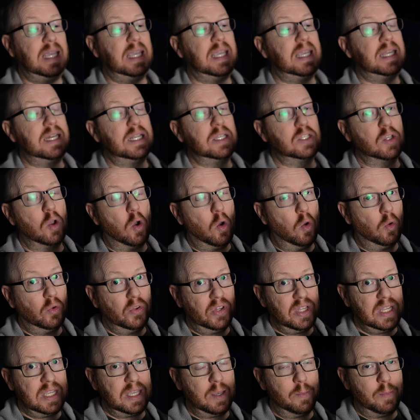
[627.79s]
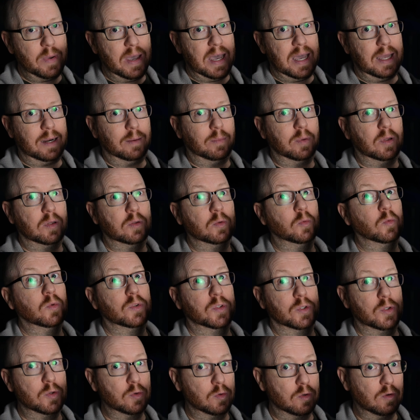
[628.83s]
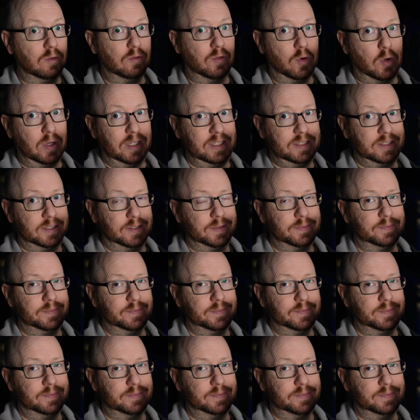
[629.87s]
It is only compatible with Google Voice.